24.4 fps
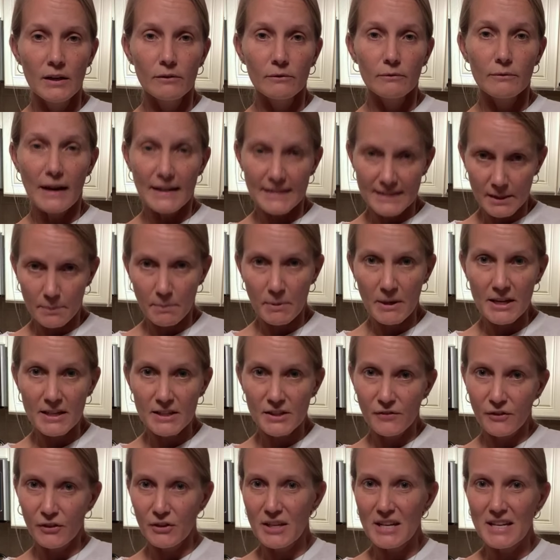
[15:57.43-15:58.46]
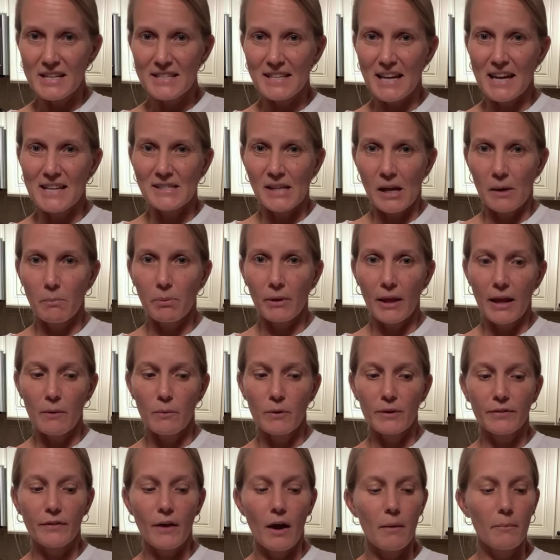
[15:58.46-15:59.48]
recipes for these as I play
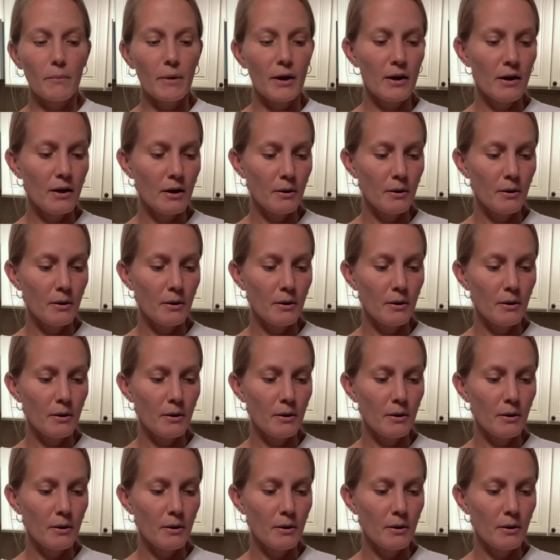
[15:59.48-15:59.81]
with them,